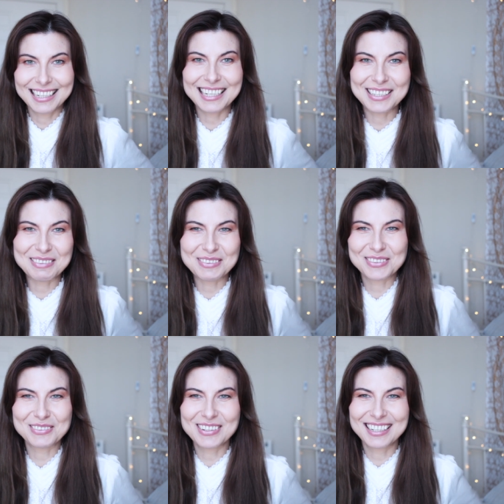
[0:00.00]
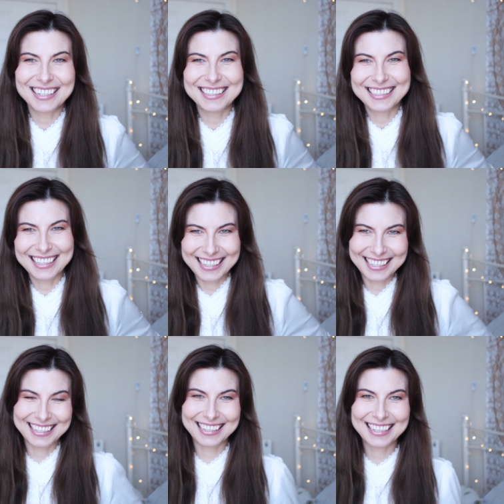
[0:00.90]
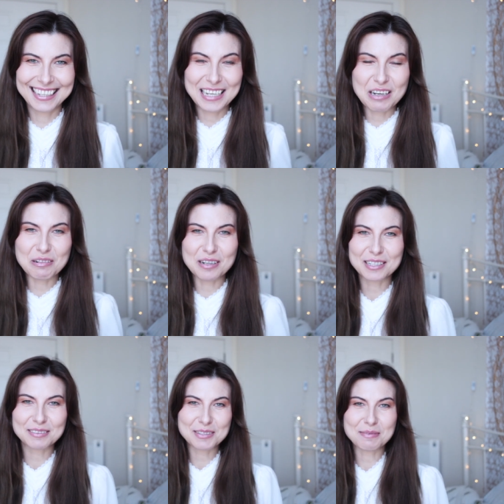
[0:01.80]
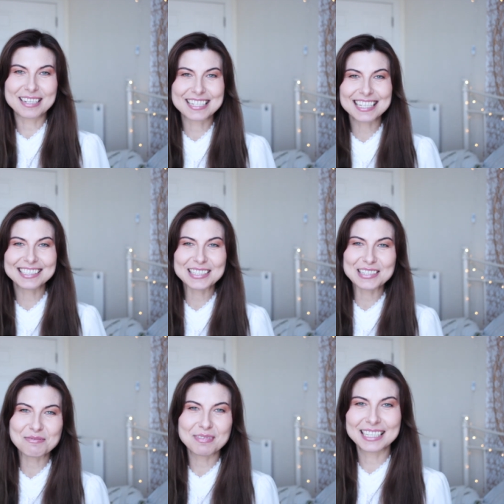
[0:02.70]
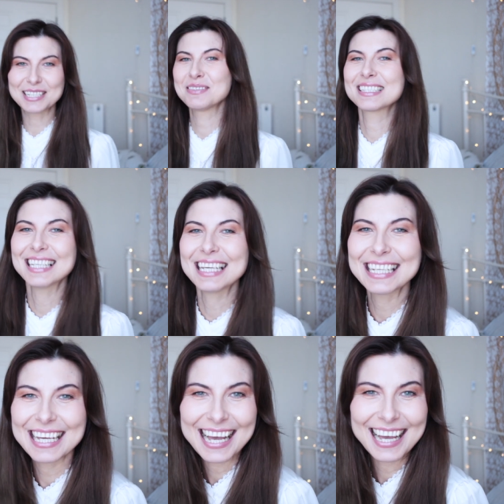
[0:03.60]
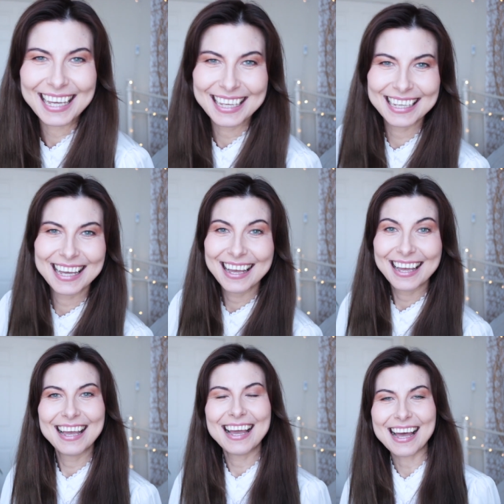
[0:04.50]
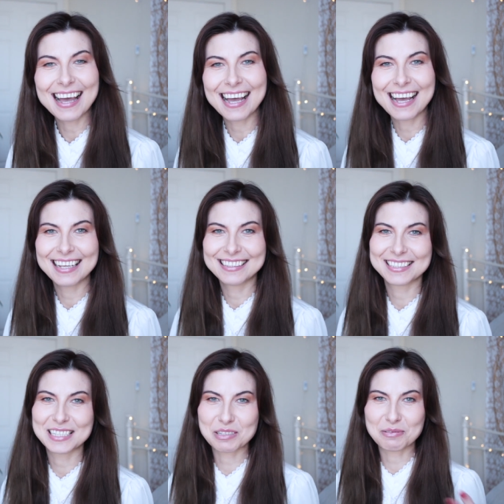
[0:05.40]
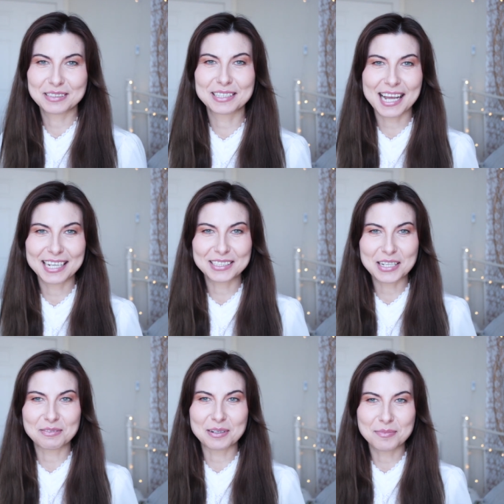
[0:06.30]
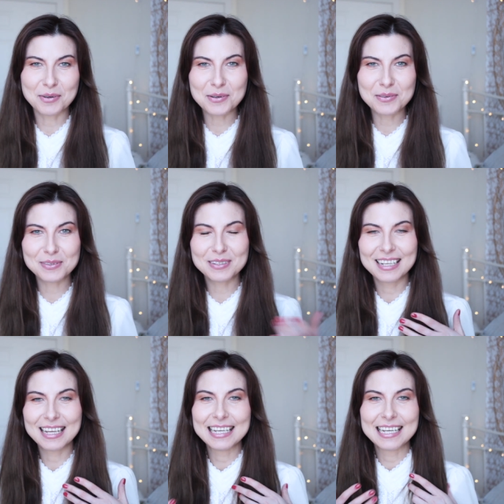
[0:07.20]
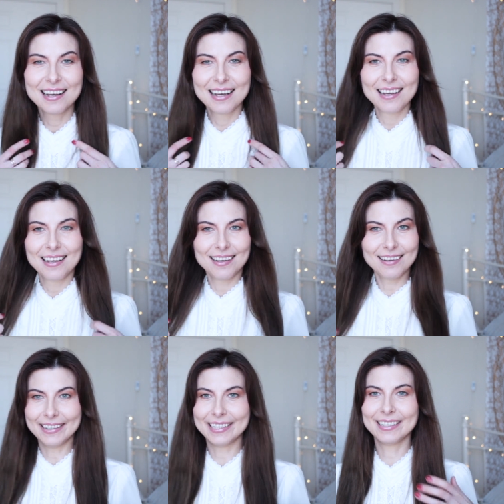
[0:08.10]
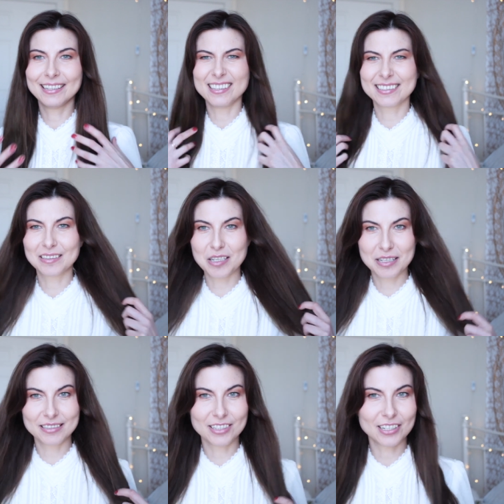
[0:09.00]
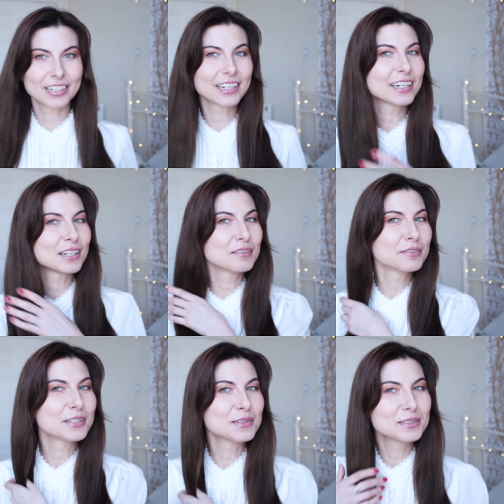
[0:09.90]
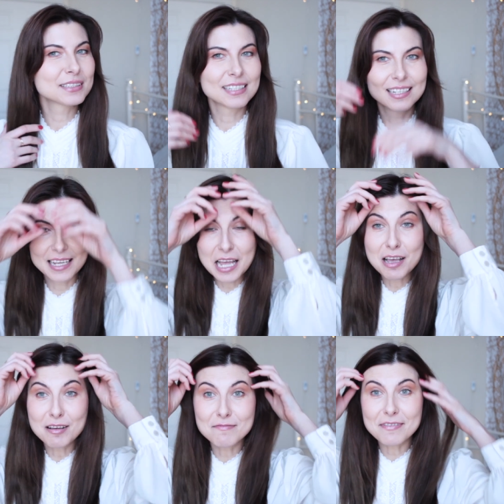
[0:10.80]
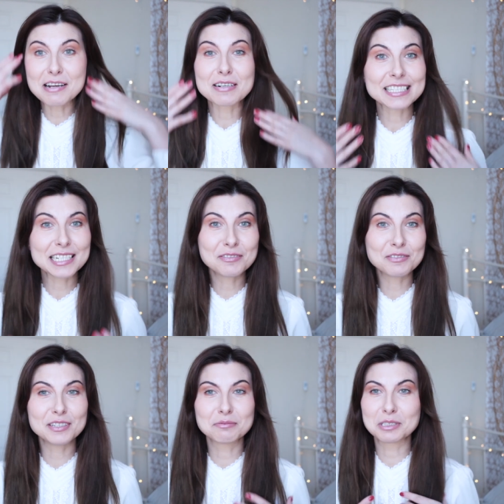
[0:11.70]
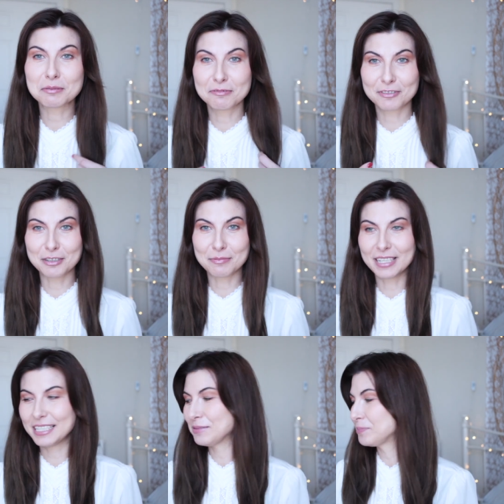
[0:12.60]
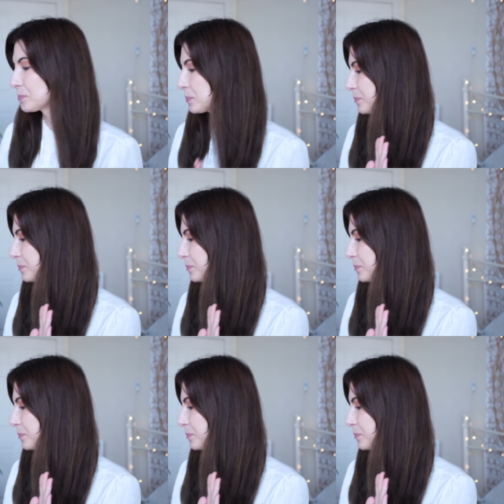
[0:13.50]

Hello everyone, welcome to my channel. My name is Kinga and this is One Kind Rebel. Ah, this dark hair feels very different when I'm filming.